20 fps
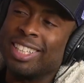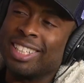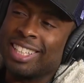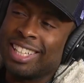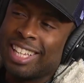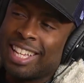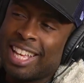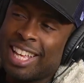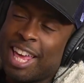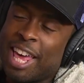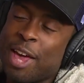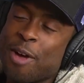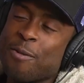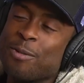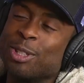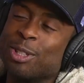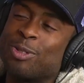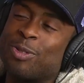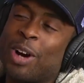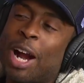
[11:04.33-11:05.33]
He
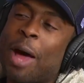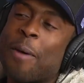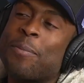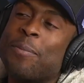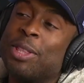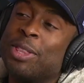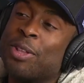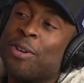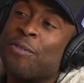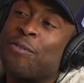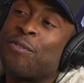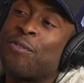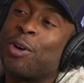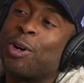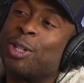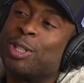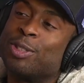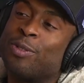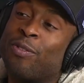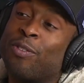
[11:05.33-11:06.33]
was rapping the
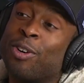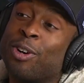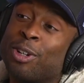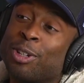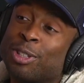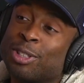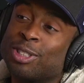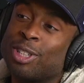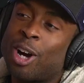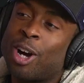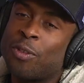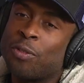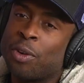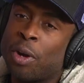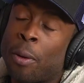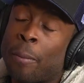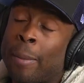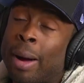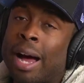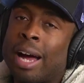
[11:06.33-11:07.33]
first verse off of
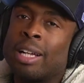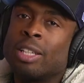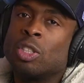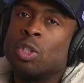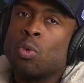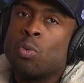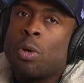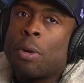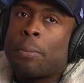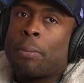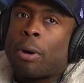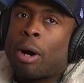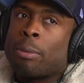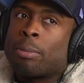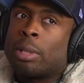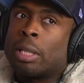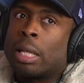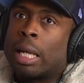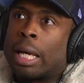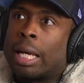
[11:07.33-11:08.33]
there. Mind you, we
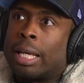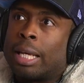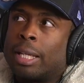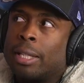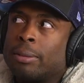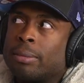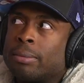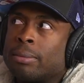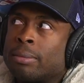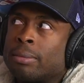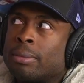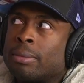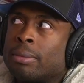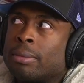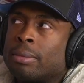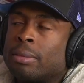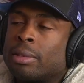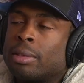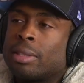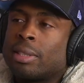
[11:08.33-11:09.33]
probably like
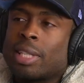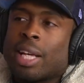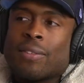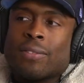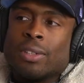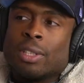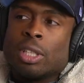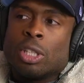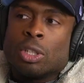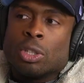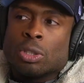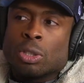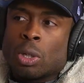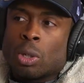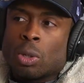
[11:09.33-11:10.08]
7 years old.